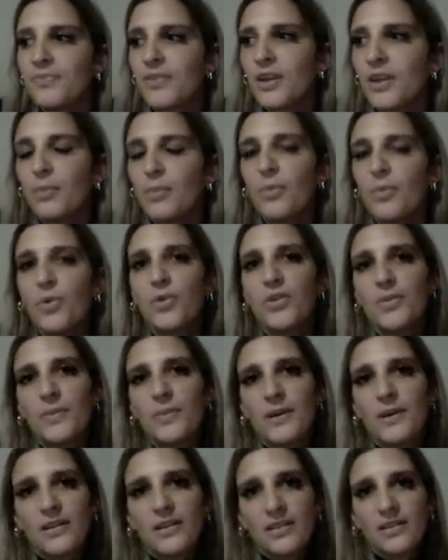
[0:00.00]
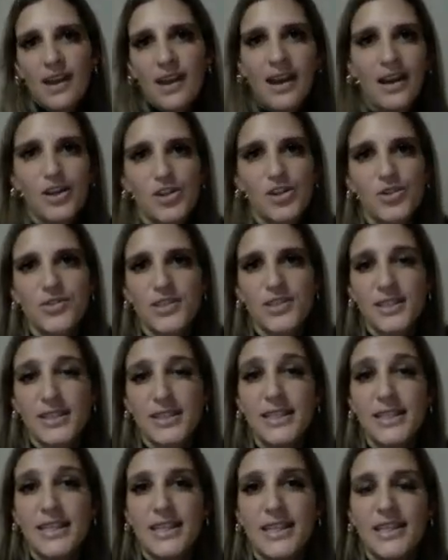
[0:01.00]
more about the actual
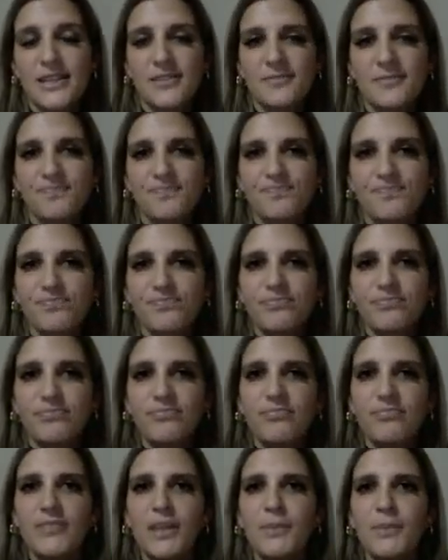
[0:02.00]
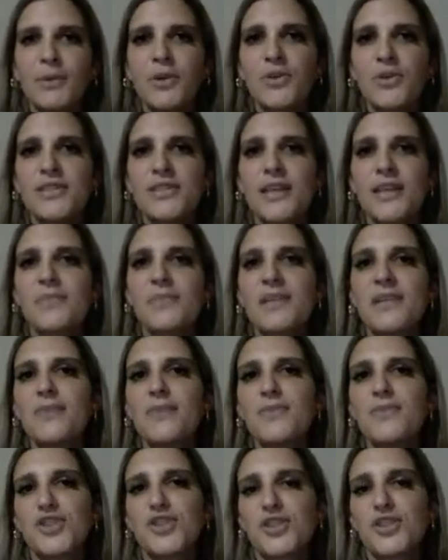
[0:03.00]
scene, because
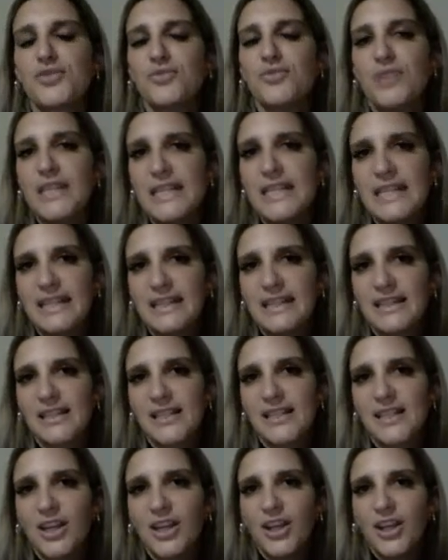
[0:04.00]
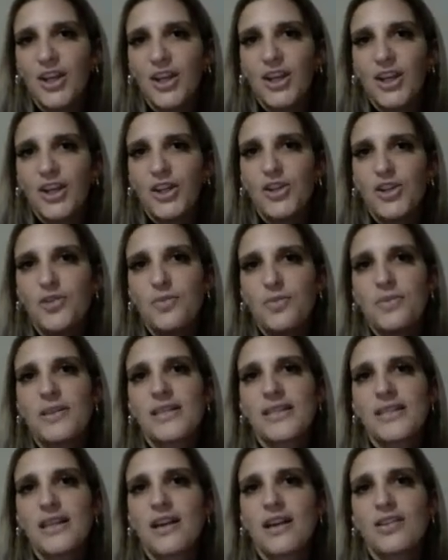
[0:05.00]
sometimes just reading it, you
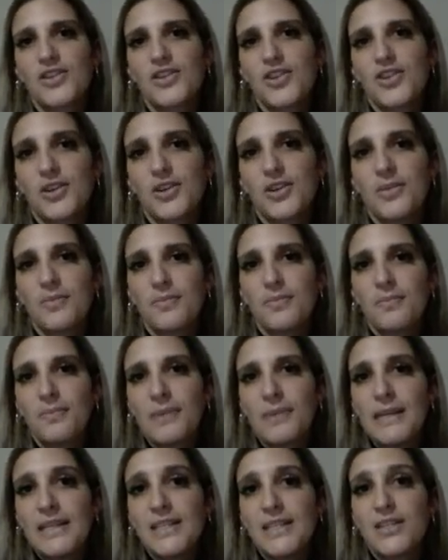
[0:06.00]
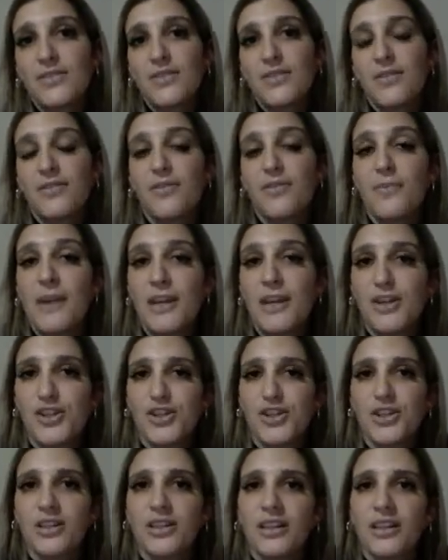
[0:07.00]
miss out certain pieces of
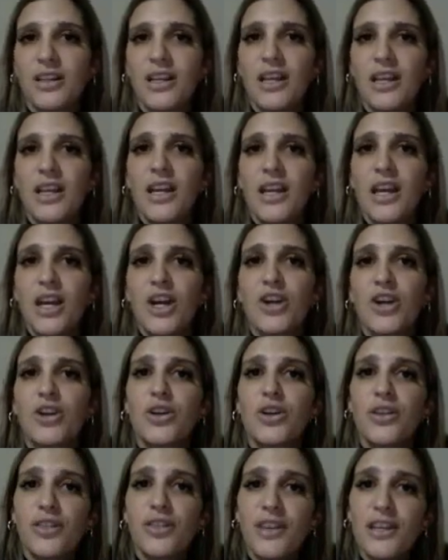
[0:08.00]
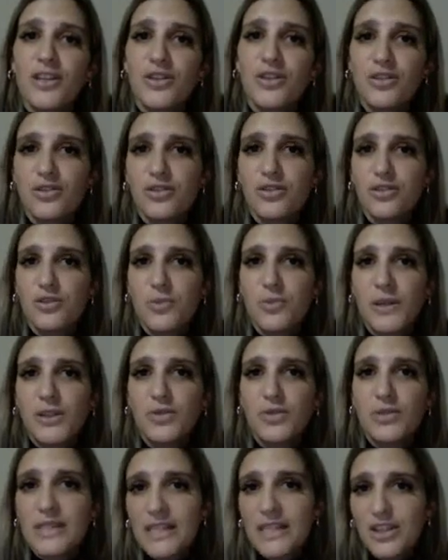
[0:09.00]
information. A good thing to do when
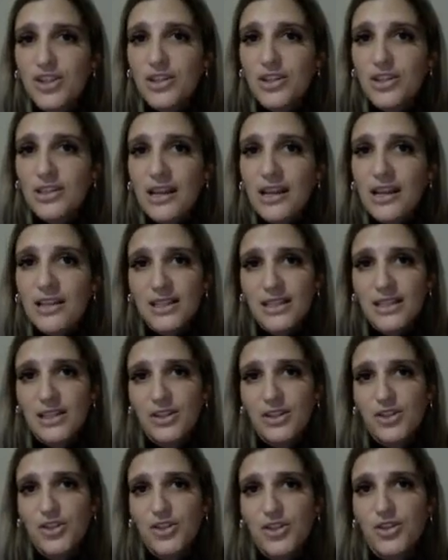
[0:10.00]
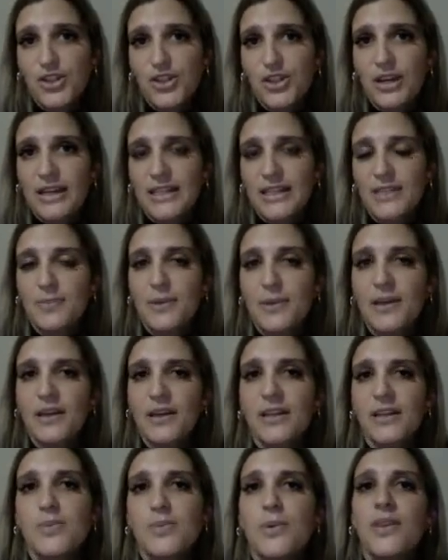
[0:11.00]
your teacher does teach you Shakespeare
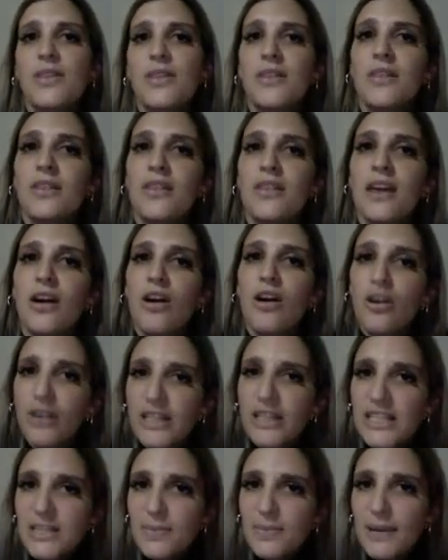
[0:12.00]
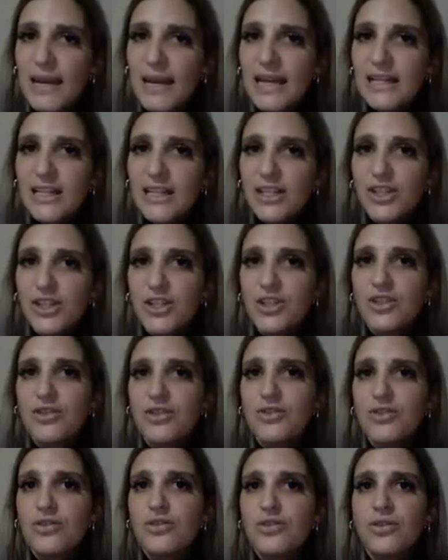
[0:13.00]
is when they are explaining to
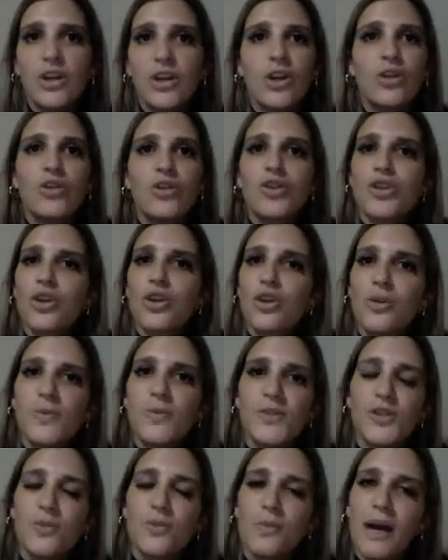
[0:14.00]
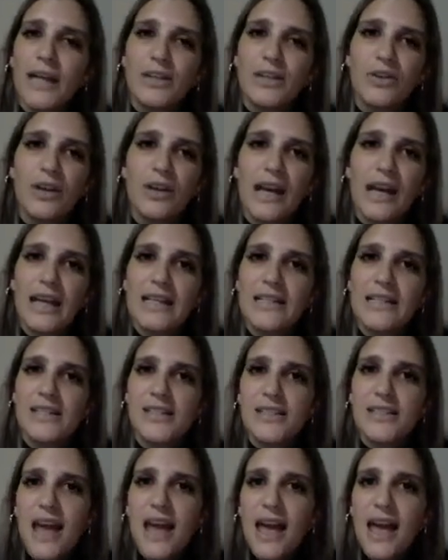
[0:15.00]
you terms you might not
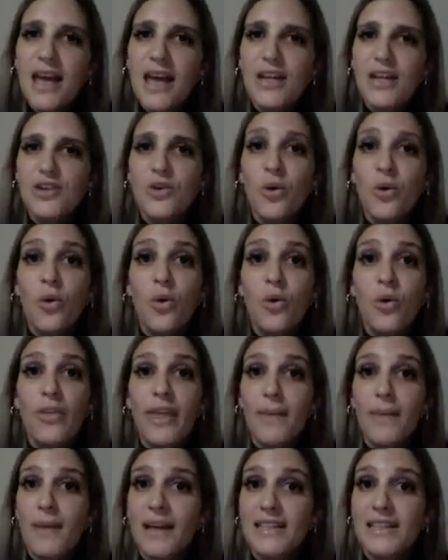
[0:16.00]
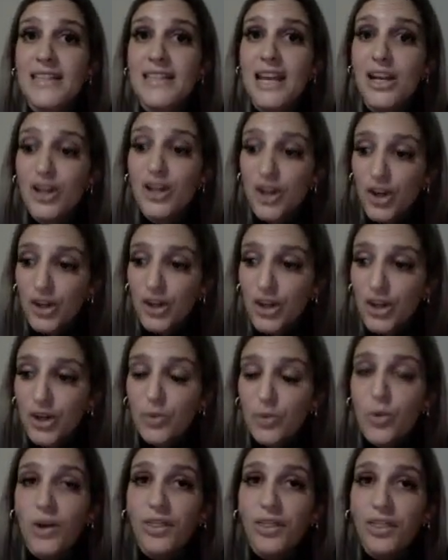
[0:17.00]
understand, or they might say, look,
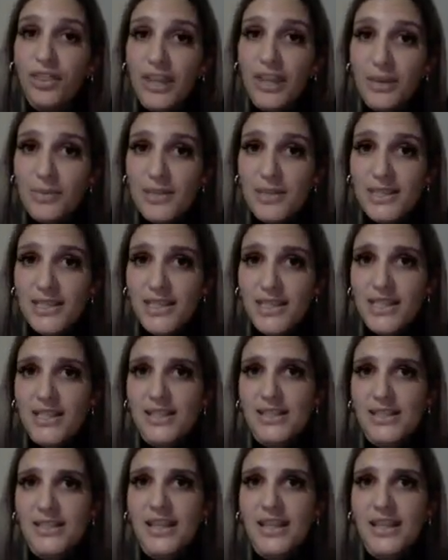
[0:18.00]
what theme is this?